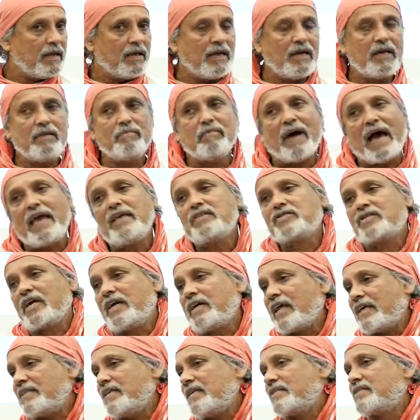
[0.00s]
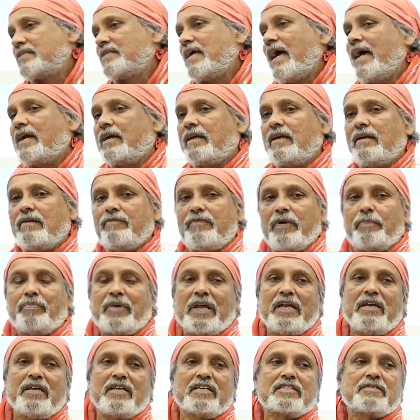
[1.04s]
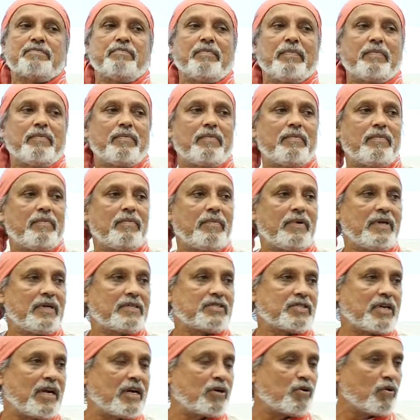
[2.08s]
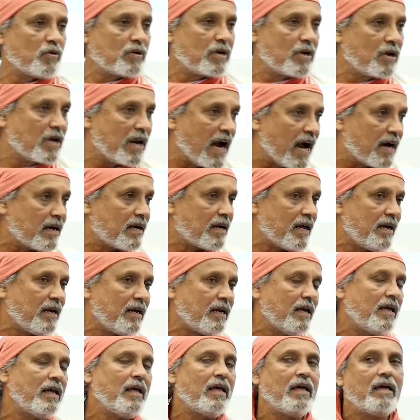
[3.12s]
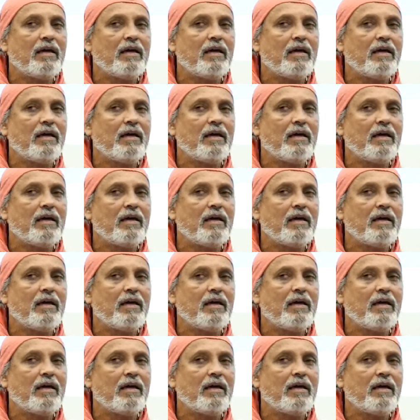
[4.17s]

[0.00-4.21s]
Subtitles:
In my state, as I said, 15 years statehood granted,